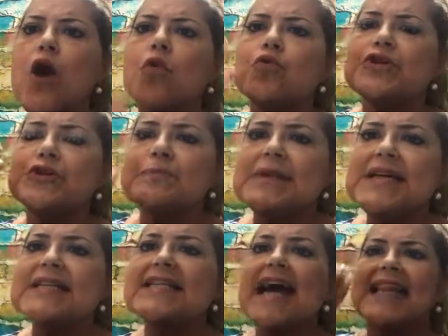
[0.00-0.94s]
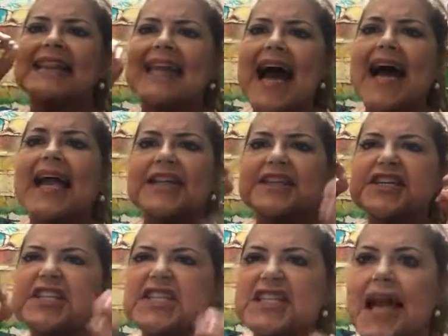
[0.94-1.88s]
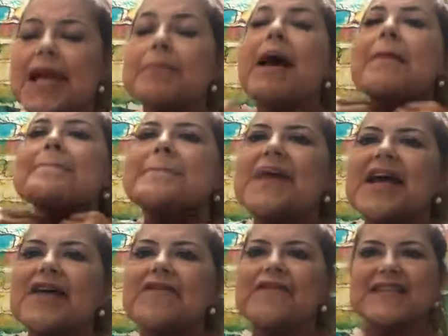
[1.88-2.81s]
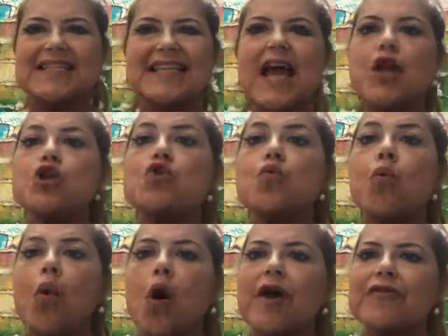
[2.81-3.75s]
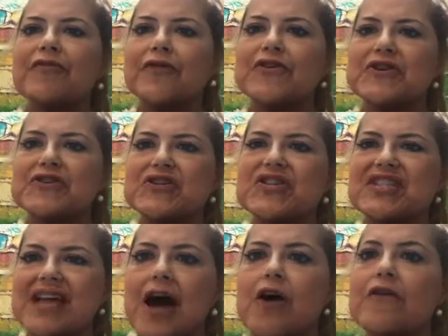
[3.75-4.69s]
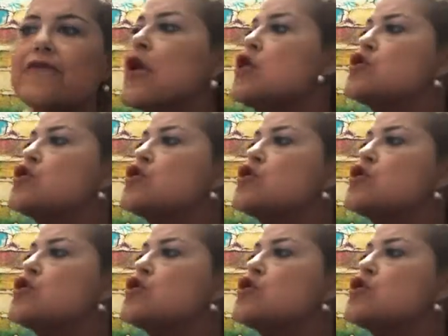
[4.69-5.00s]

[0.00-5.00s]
which means that the same benefits that you want for yourself,